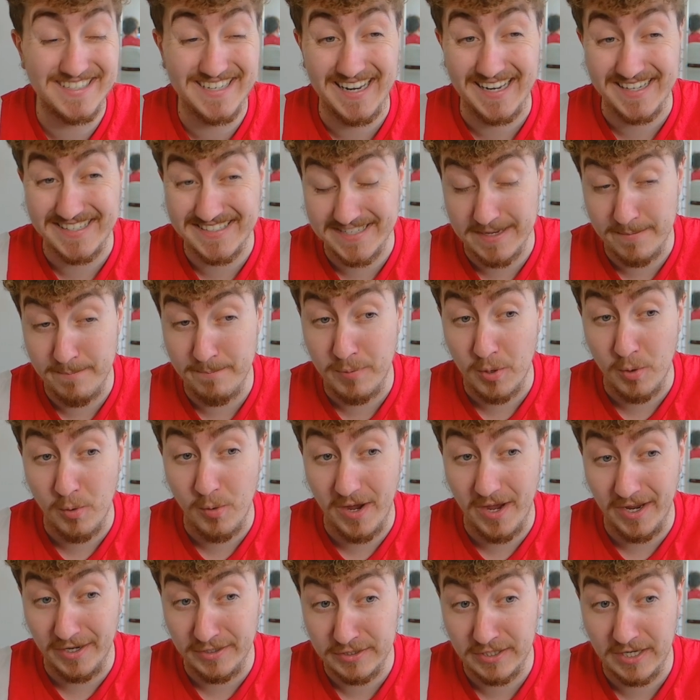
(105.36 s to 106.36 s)
simple
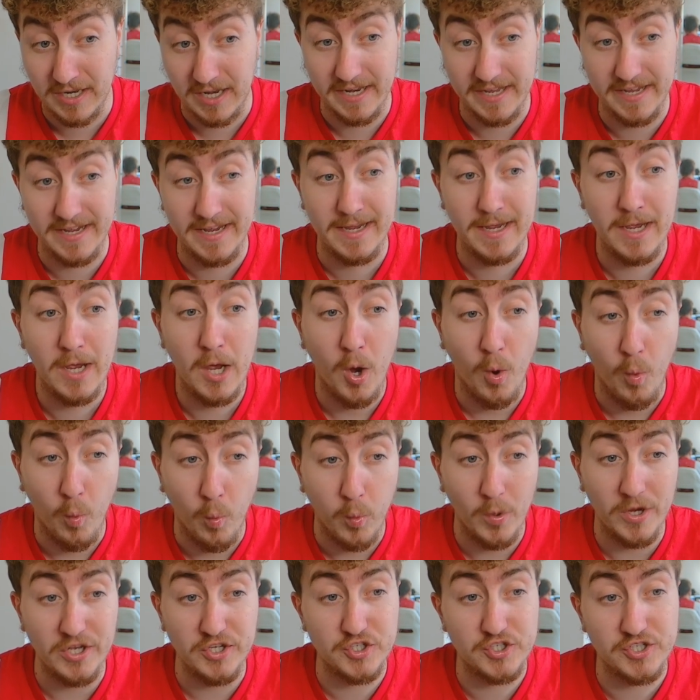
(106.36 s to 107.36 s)
and clear
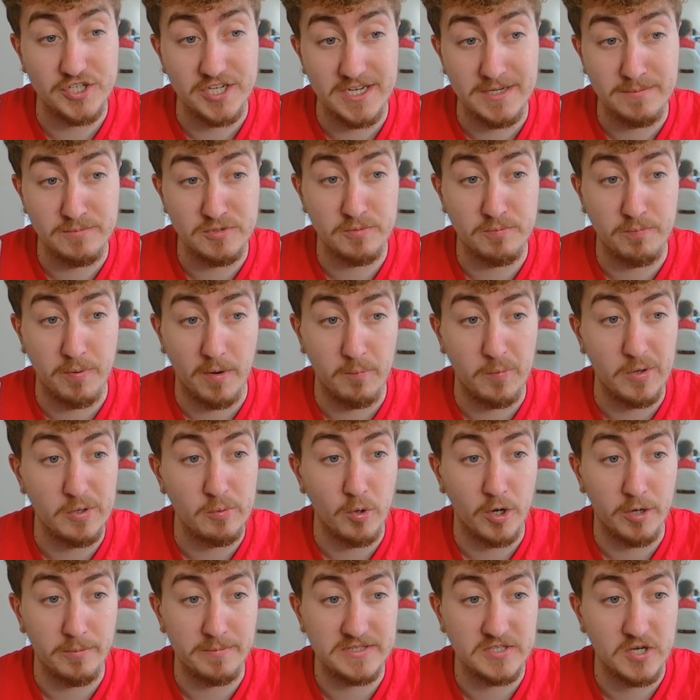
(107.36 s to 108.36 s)
which teams you probably
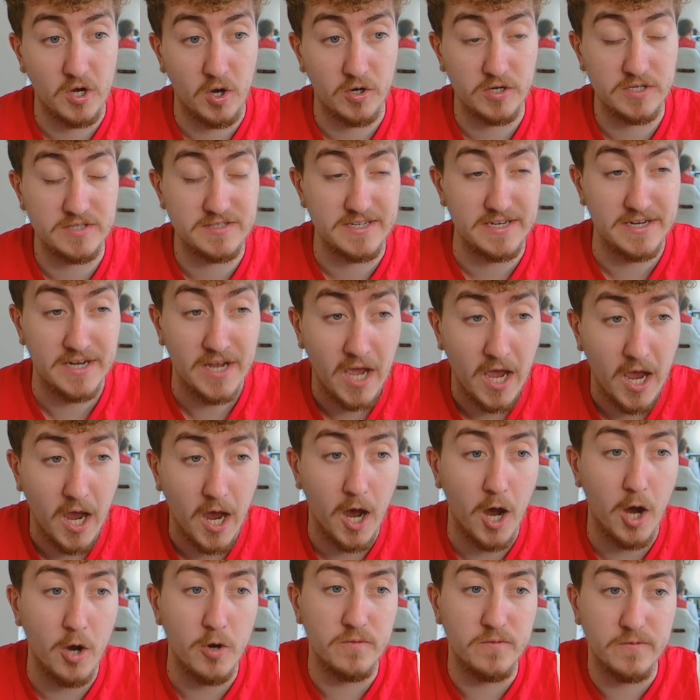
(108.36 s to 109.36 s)
want to be targeting
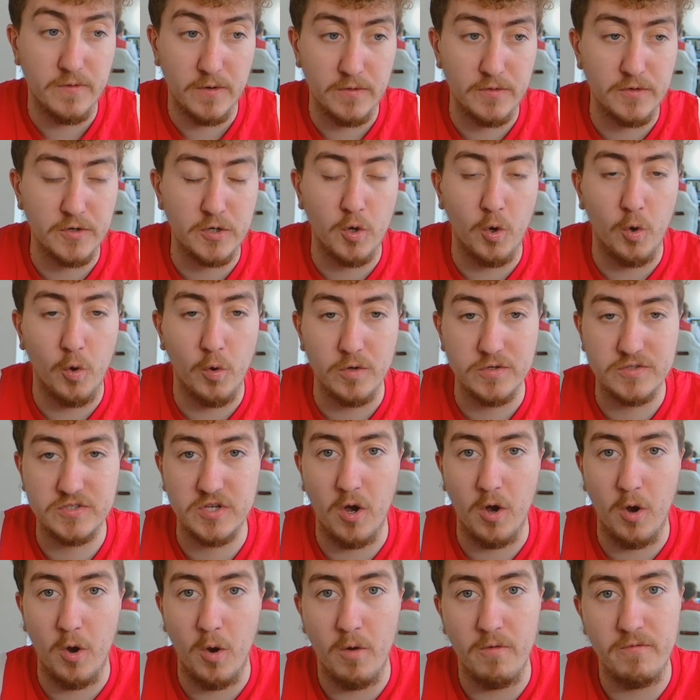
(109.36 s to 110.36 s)
over the course
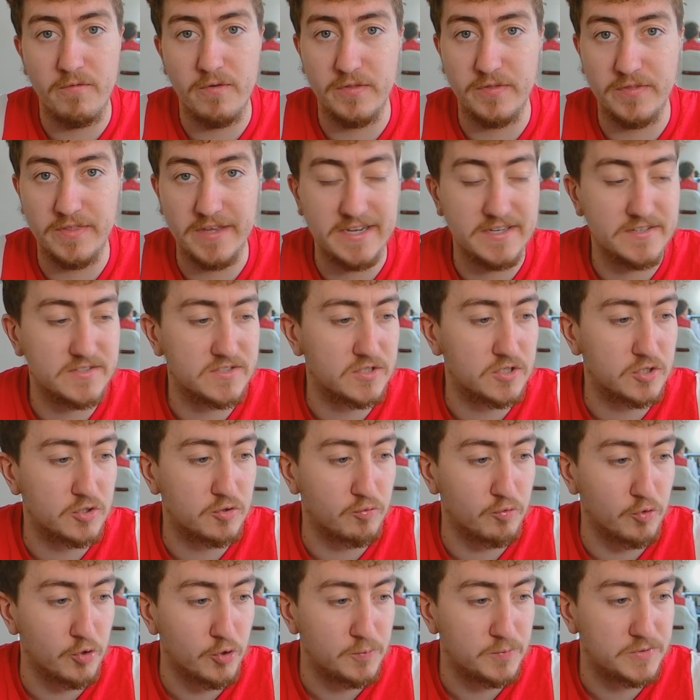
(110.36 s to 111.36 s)
of this
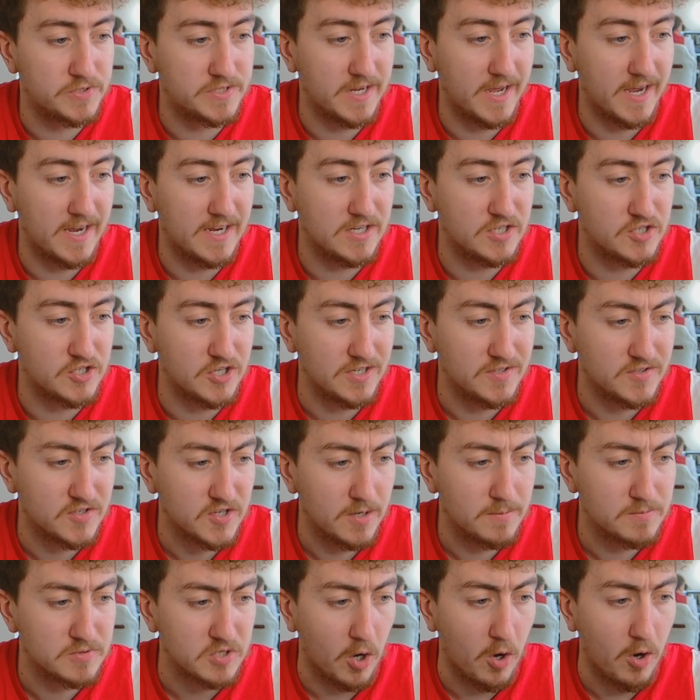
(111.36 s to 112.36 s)
group stage. In
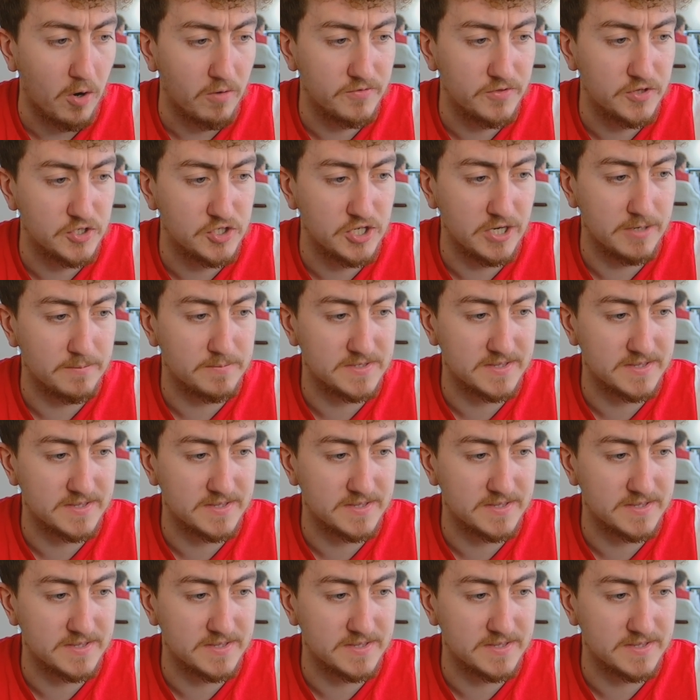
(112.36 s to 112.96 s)
terms of the chips